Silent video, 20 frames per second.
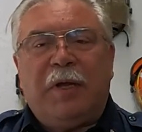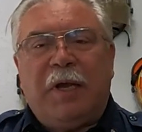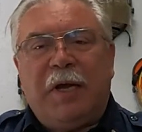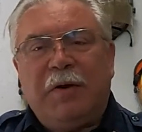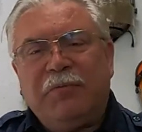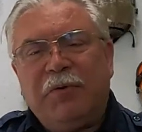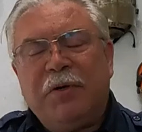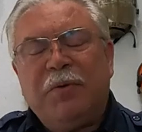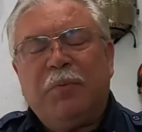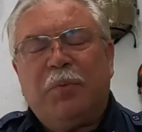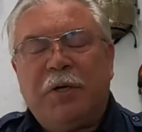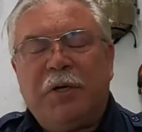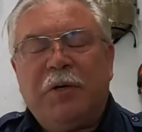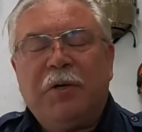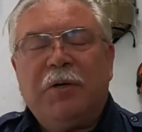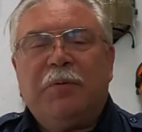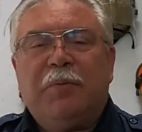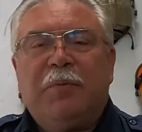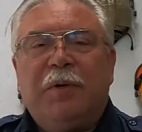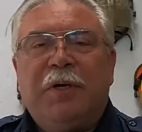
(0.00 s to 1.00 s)
Every
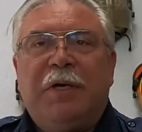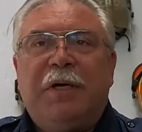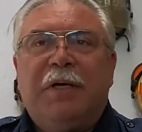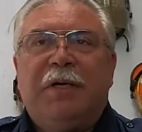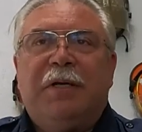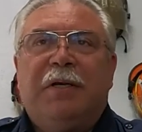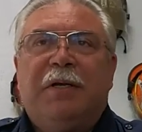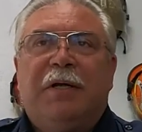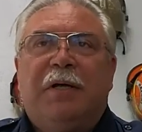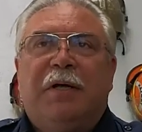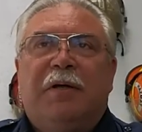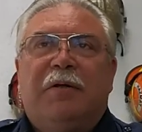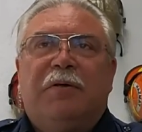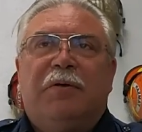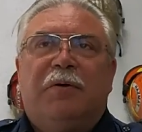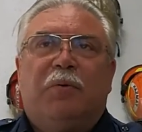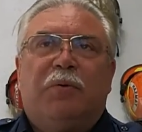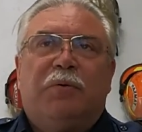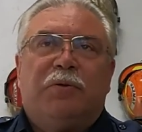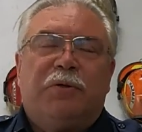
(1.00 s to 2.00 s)
winter we get
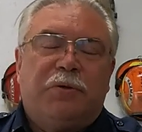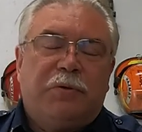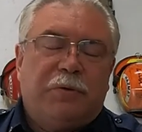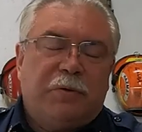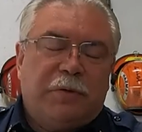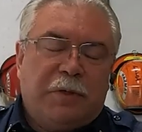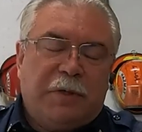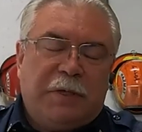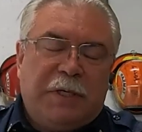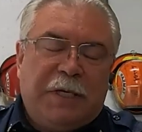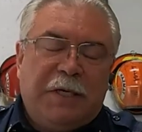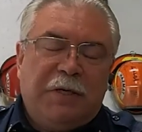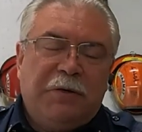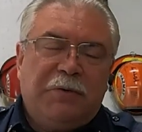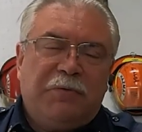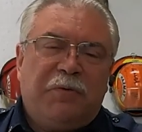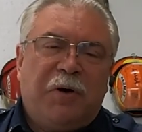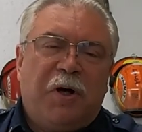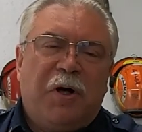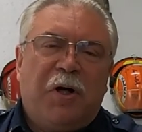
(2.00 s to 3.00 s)

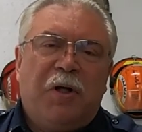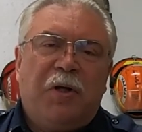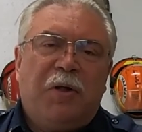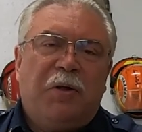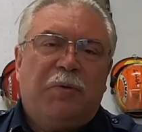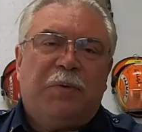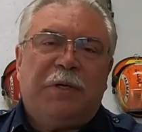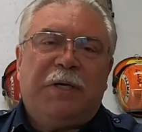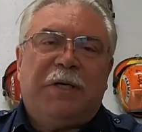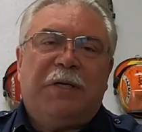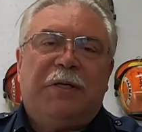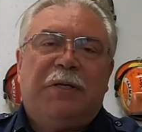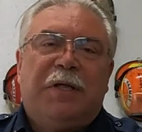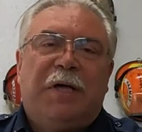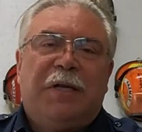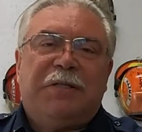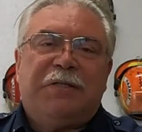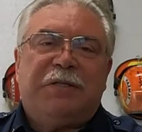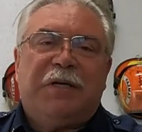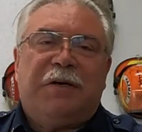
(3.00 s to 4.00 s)
needle fall, we get a
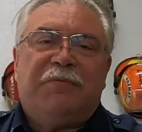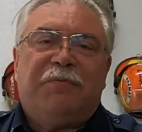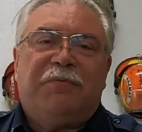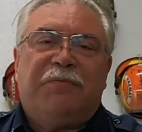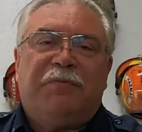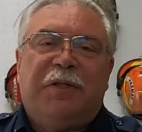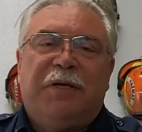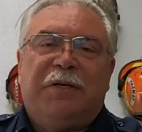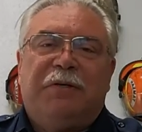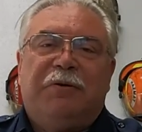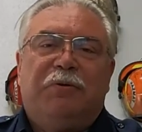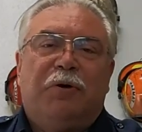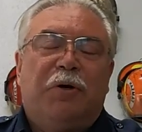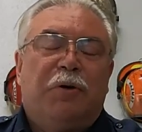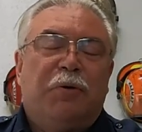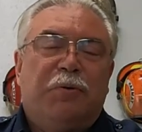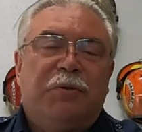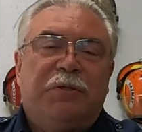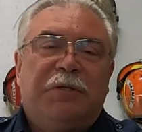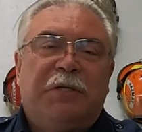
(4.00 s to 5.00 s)
lot of stuff that
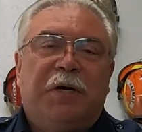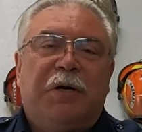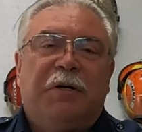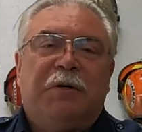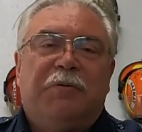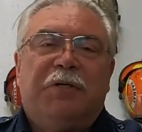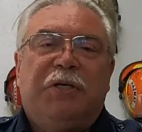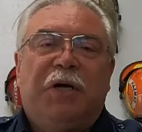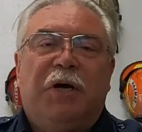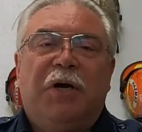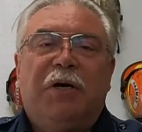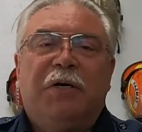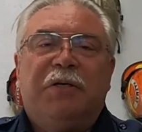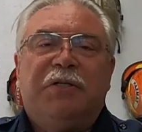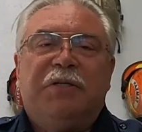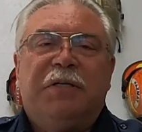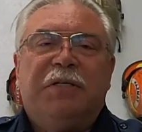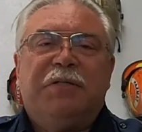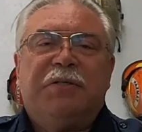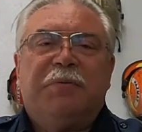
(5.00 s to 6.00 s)
grows in our
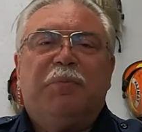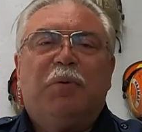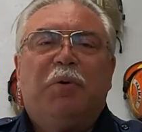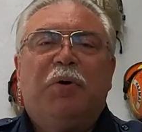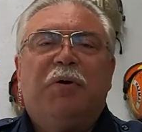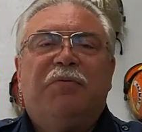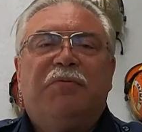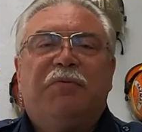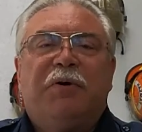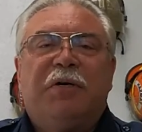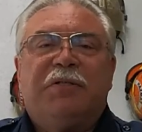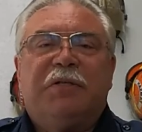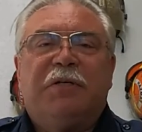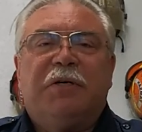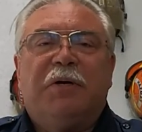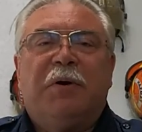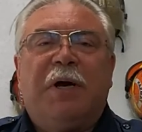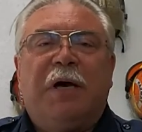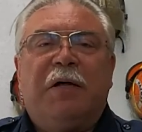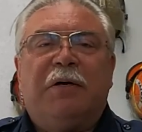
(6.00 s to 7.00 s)
yards, and it's important for us to
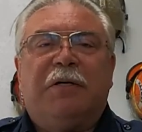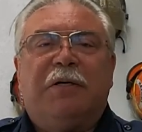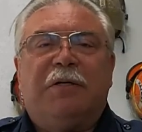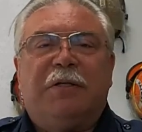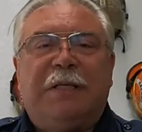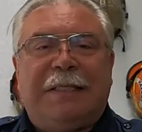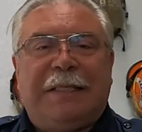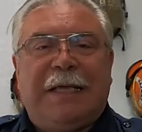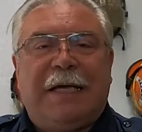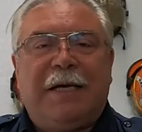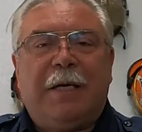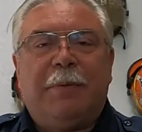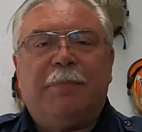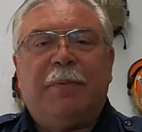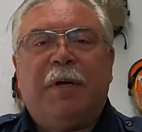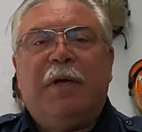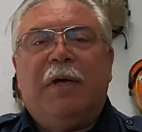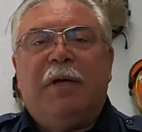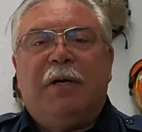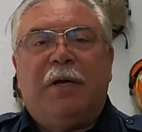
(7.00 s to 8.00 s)
go out and clean that
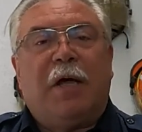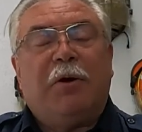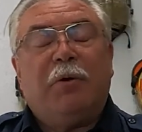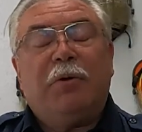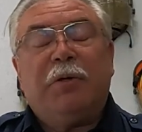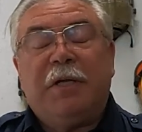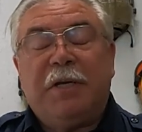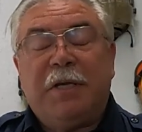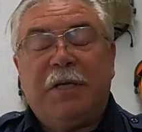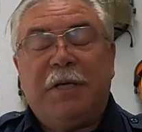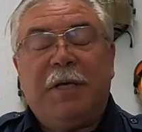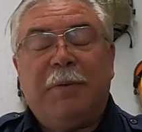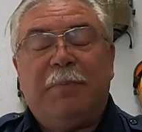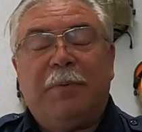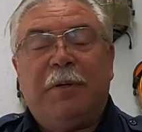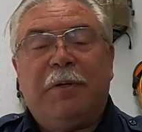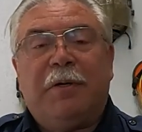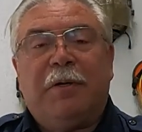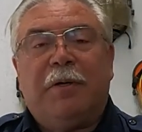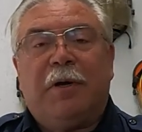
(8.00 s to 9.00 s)
up. Not only to keep
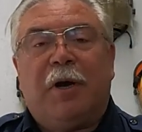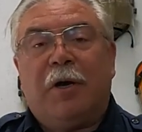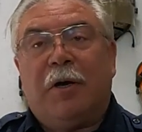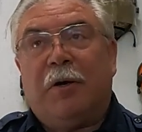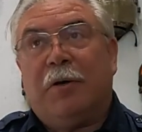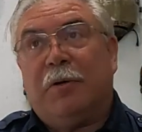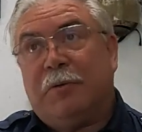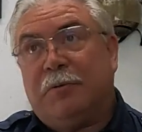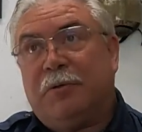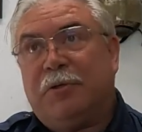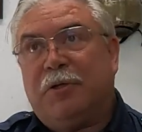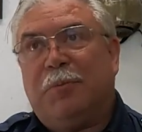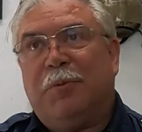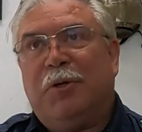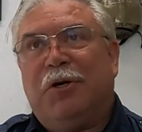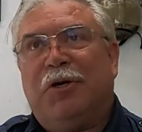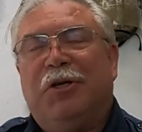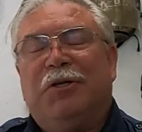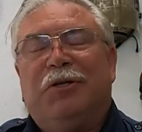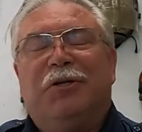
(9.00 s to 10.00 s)
our
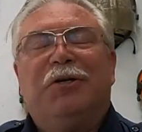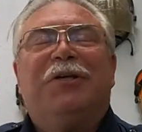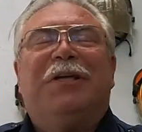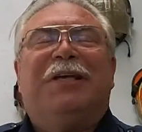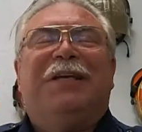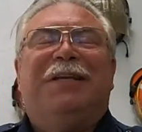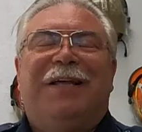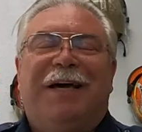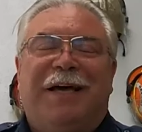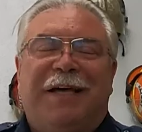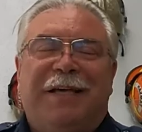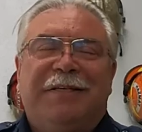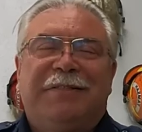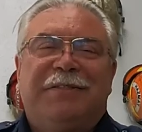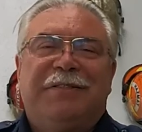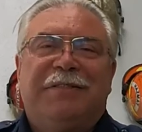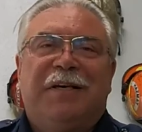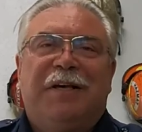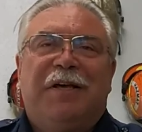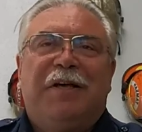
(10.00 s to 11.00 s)
community looking
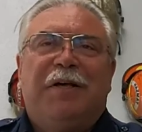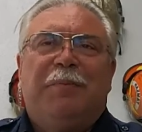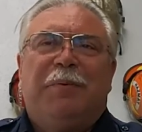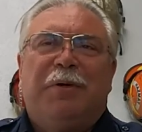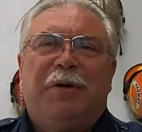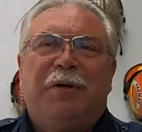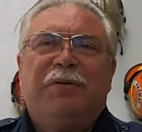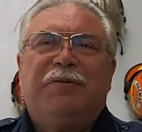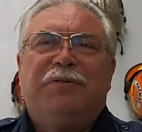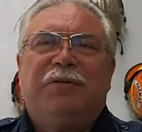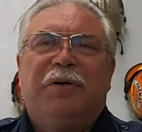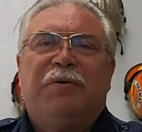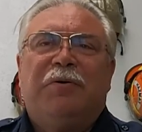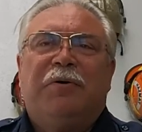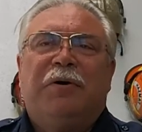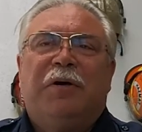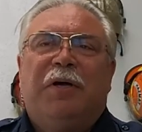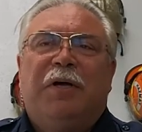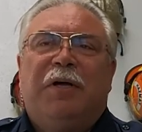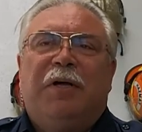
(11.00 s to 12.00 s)
nice, but
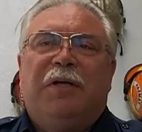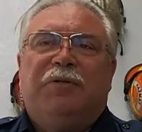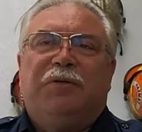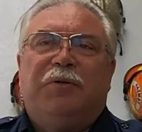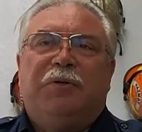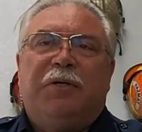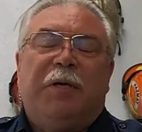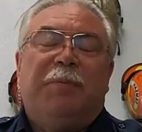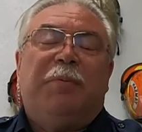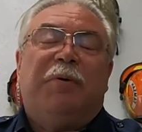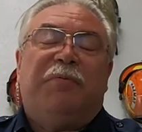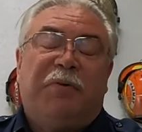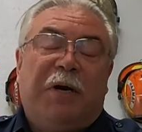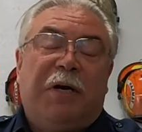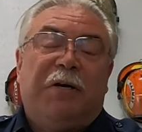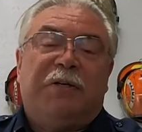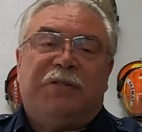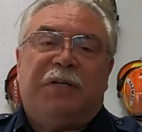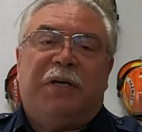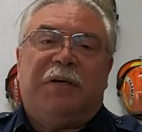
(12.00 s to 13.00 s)
also to keep it
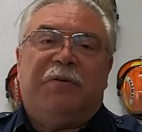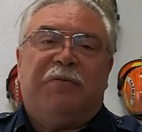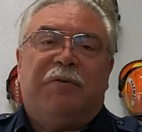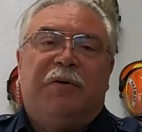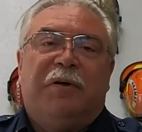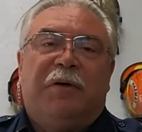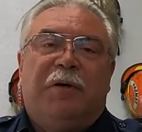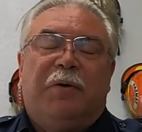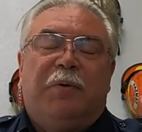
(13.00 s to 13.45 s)
fire safe.